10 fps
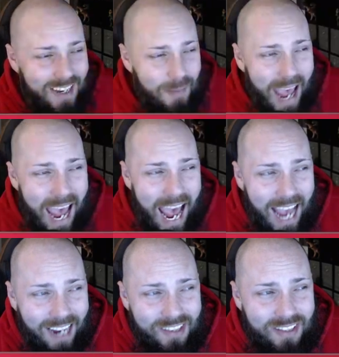up
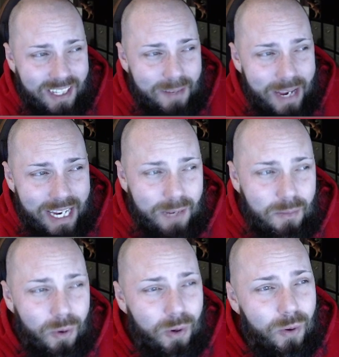actually making
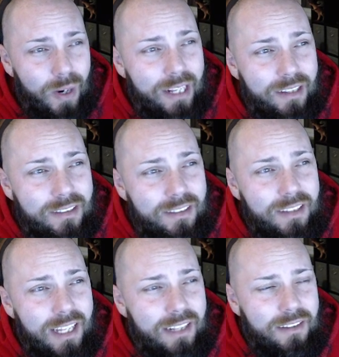more coins
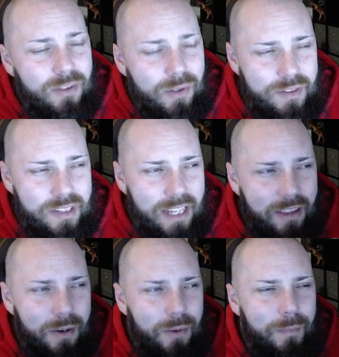than sort of said though,